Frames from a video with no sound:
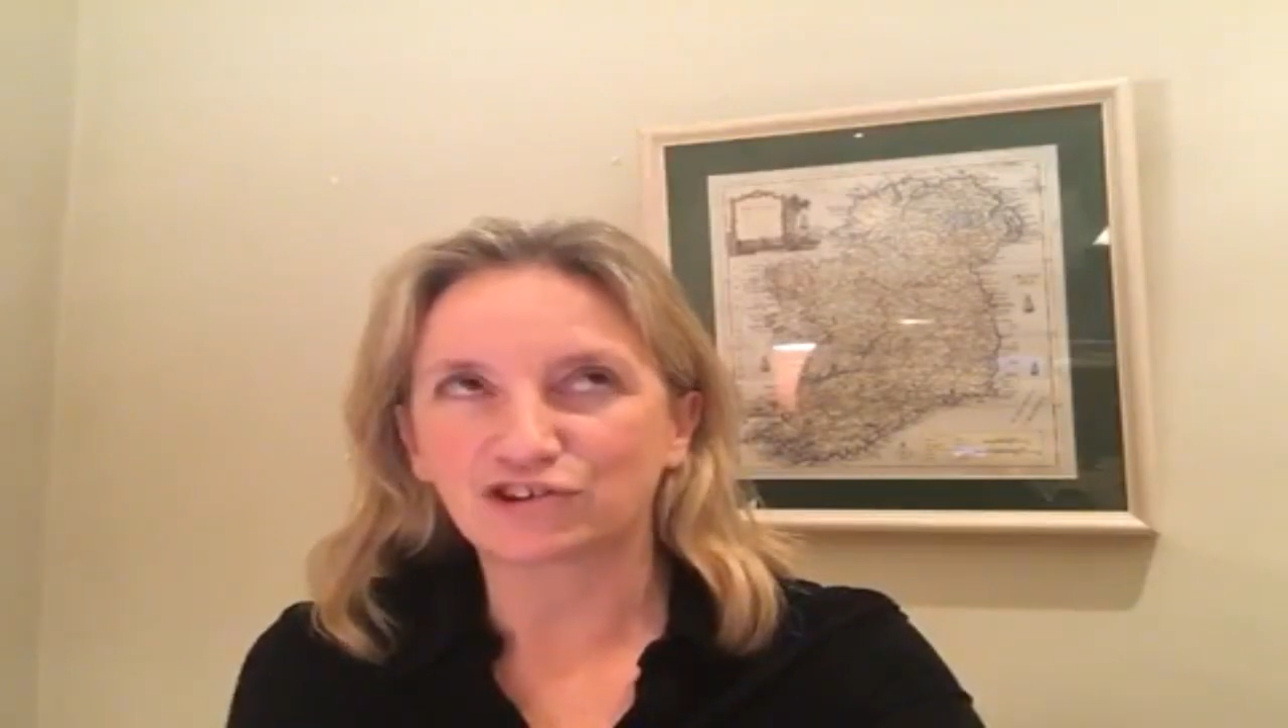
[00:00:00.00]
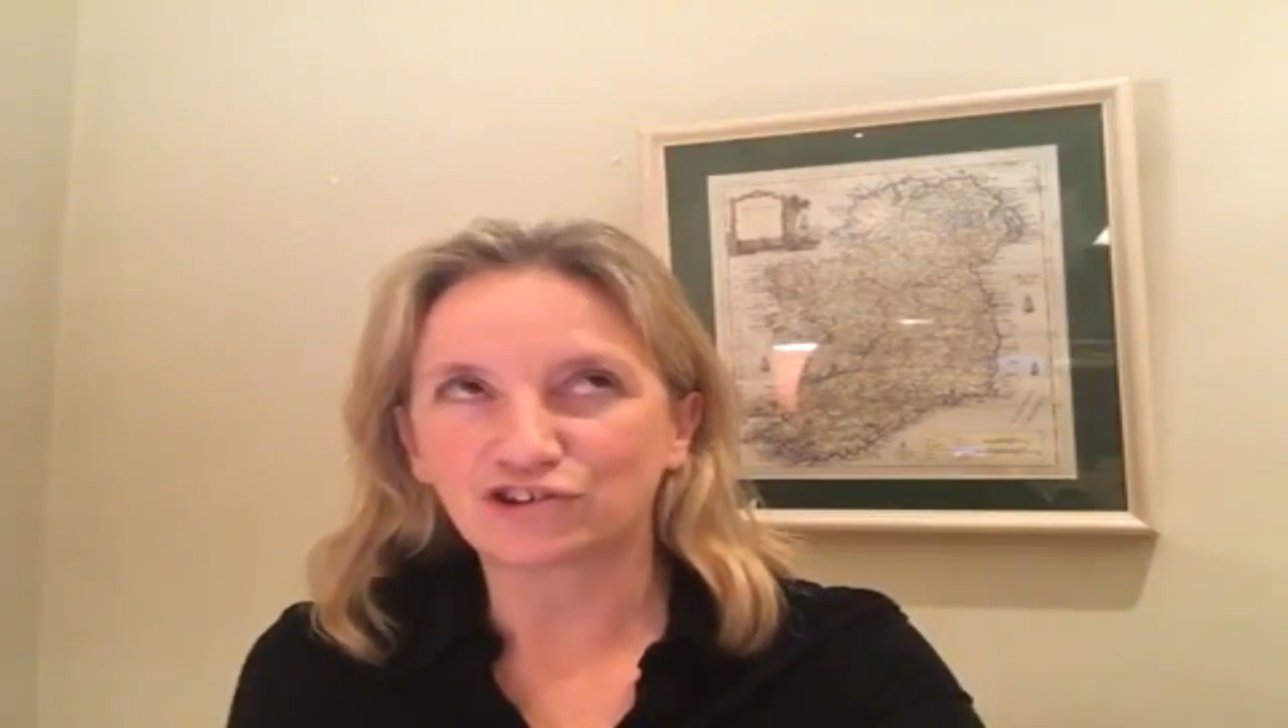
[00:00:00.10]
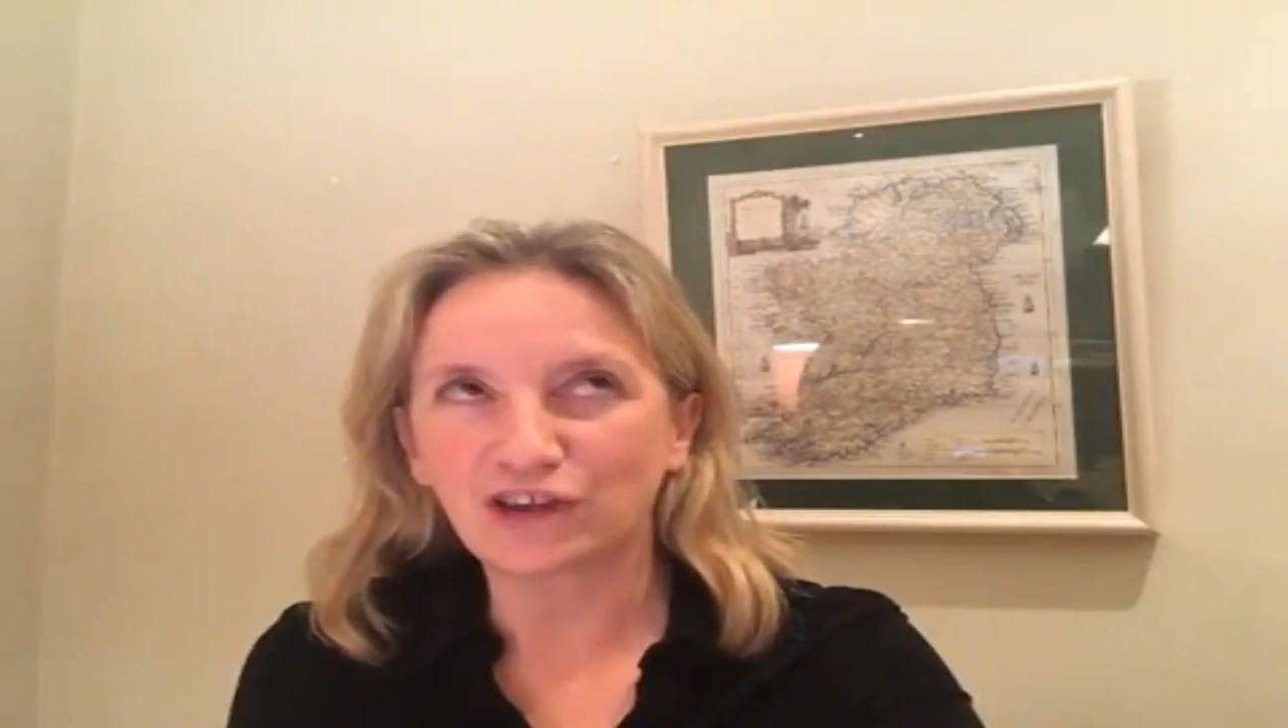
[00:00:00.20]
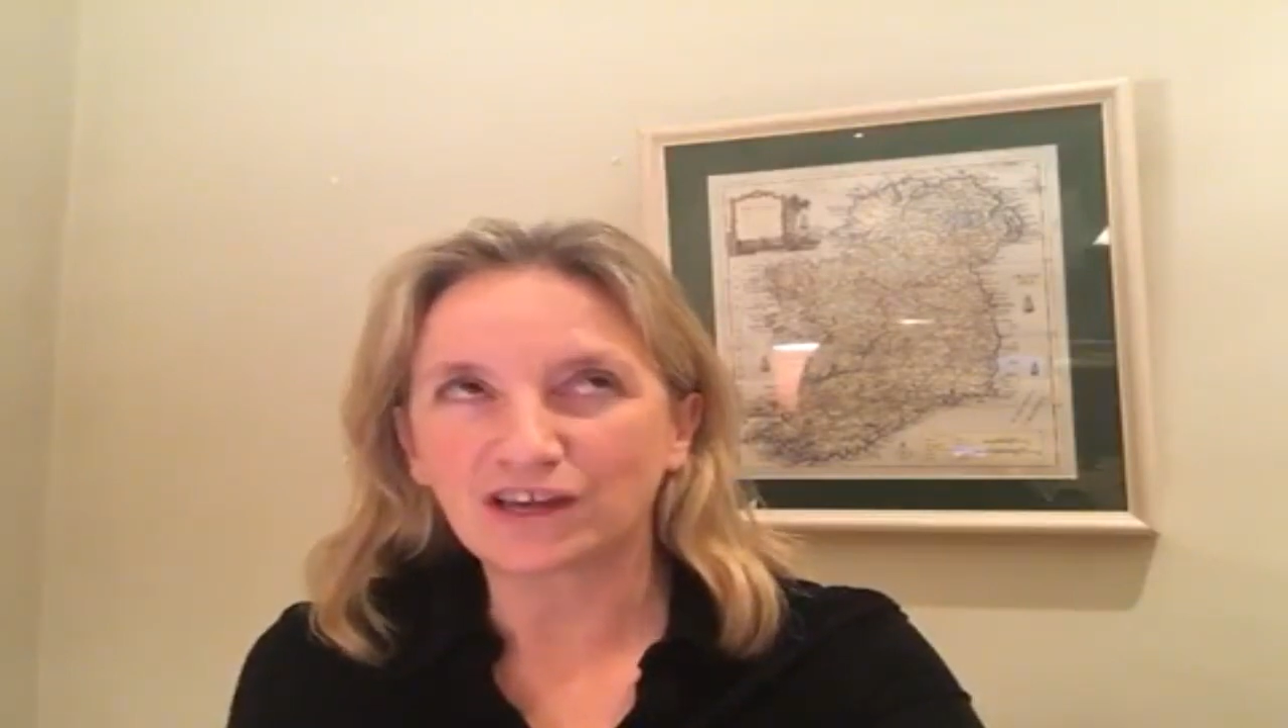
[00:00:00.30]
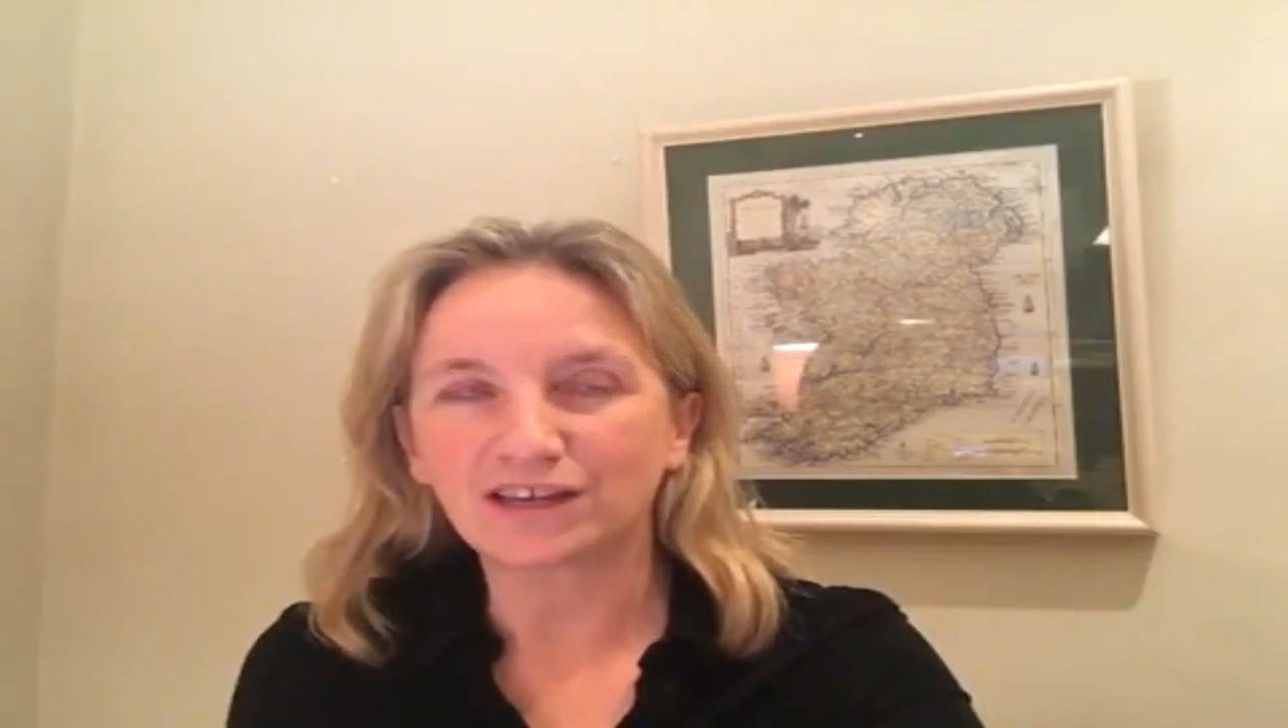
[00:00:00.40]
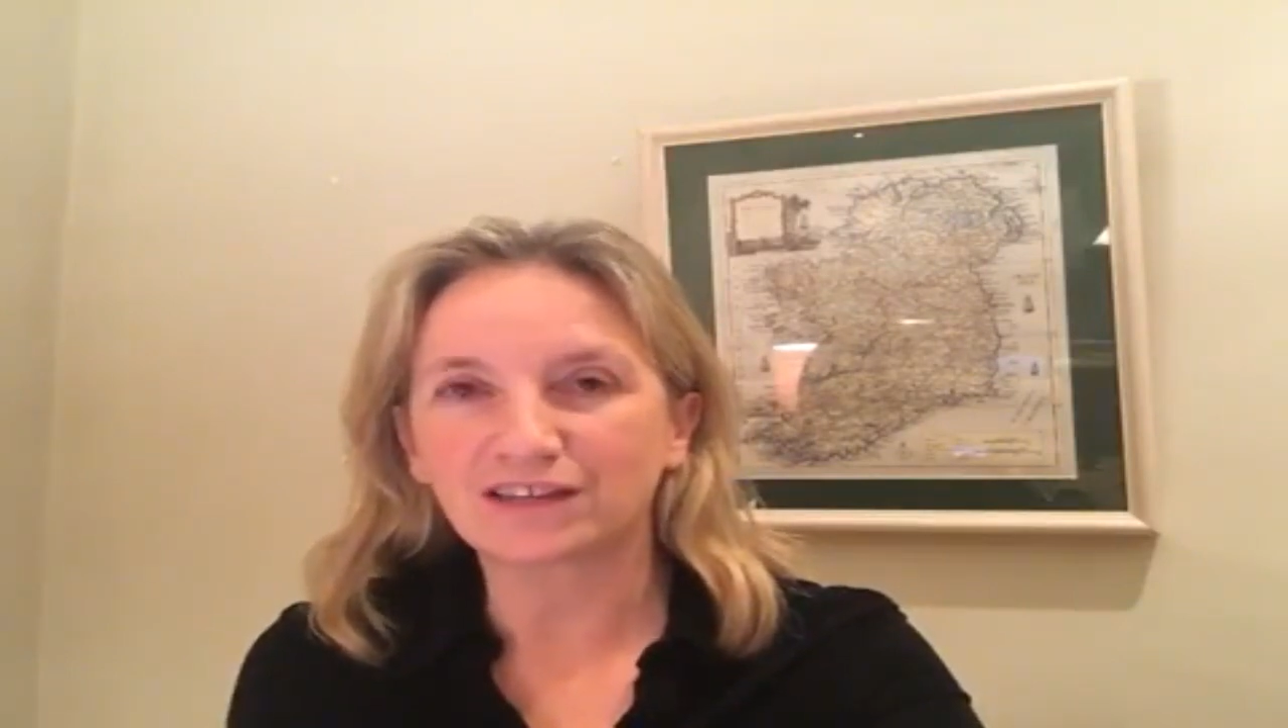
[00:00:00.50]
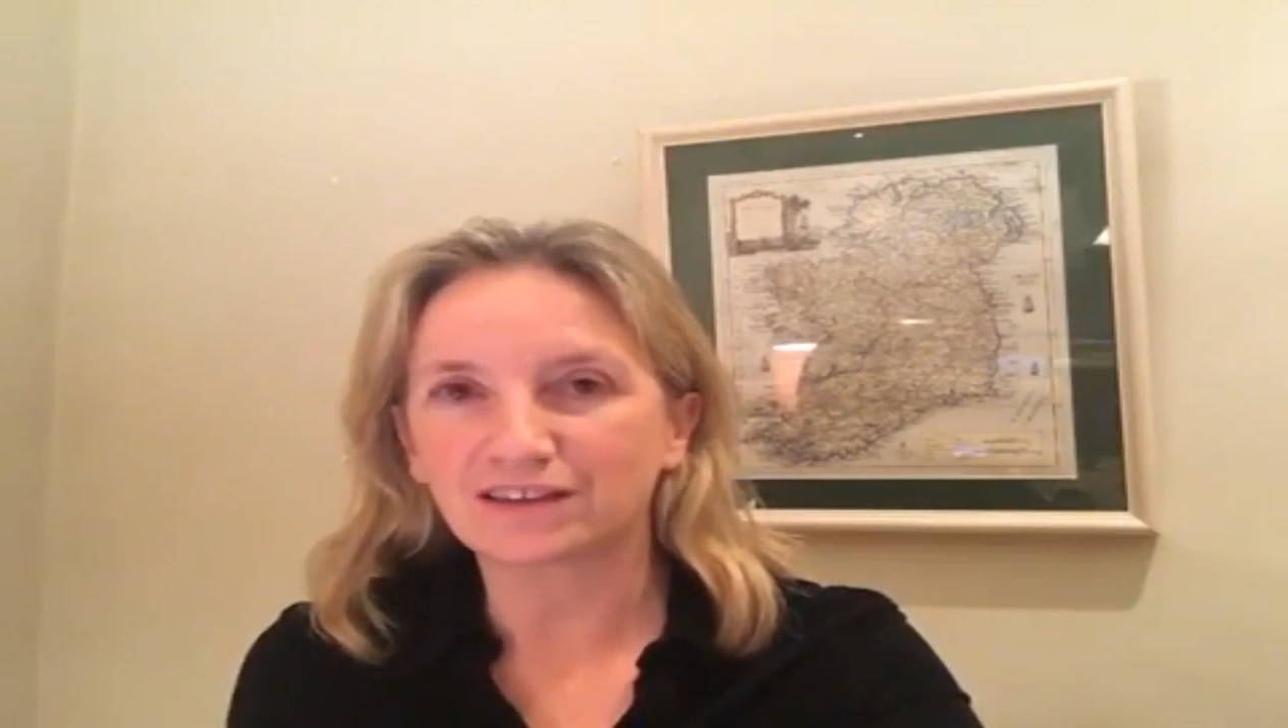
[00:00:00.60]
shaking